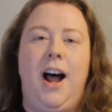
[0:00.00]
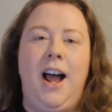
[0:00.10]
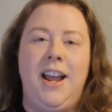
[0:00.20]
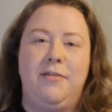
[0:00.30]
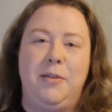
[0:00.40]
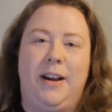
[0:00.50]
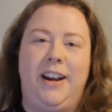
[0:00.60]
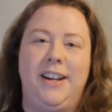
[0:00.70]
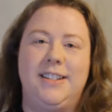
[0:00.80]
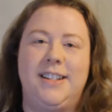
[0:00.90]
Hi
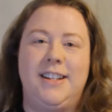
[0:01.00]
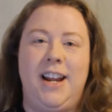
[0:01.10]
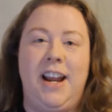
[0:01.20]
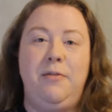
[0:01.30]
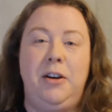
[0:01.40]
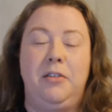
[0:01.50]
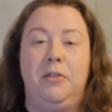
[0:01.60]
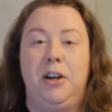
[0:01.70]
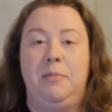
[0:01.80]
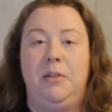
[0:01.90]
everybody! Today we're
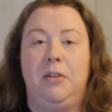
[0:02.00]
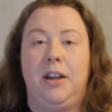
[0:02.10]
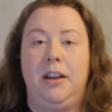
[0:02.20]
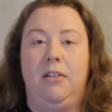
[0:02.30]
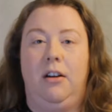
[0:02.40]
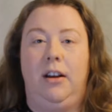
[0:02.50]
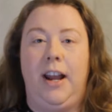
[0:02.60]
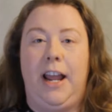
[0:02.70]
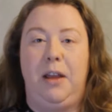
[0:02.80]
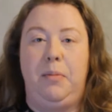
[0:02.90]
going to be working on
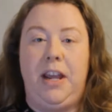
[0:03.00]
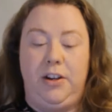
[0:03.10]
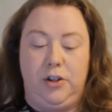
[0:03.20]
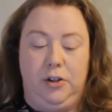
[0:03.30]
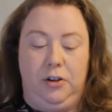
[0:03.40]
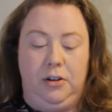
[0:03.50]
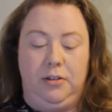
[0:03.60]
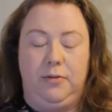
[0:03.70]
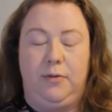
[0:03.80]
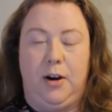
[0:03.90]
a peach look
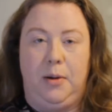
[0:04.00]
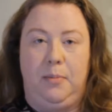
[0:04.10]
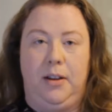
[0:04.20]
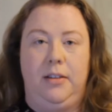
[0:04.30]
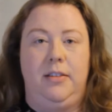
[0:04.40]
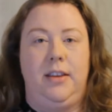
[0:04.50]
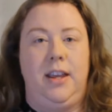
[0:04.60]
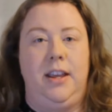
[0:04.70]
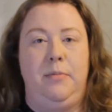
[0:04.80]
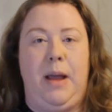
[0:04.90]
from
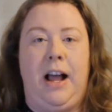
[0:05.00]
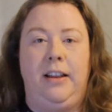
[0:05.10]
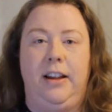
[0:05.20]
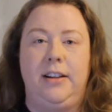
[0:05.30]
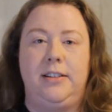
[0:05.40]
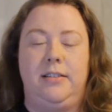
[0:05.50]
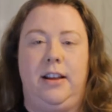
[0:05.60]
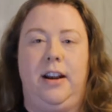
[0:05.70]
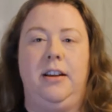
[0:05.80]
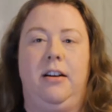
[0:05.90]
the palette
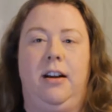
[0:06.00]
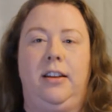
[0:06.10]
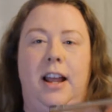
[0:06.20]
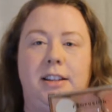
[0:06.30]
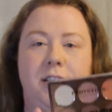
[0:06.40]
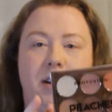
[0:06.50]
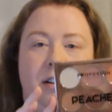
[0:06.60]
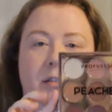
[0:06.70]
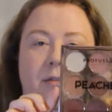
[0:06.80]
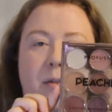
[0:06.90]
that I got last
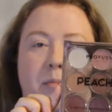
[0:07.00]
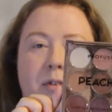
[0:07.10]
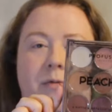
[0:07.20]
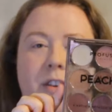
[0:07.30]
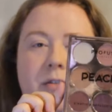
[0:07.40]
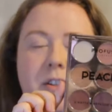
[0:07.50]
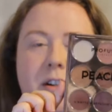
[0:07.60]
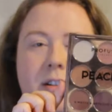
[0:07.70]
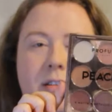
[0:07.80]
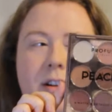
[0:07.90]
year from
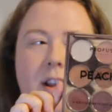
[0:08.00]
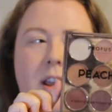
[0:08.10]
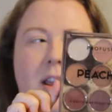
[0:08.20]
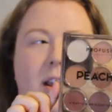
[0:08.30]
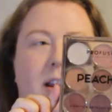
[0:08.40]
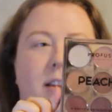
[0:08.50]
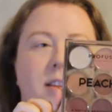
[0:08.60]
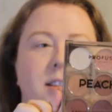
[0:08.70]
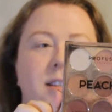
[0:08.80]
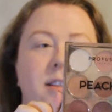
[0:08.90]
Profusion.
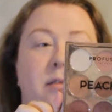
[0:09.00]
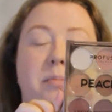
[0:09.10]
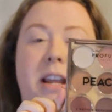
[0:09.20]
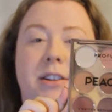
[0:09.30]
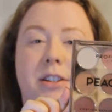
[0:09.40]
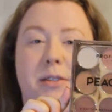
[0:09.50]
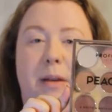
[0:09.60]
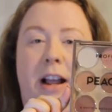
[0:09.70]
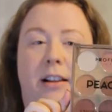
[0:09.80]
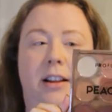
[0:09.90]
This is their Peaches
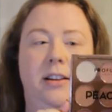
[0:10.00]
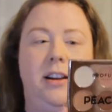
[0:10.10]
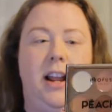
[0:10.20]
palette.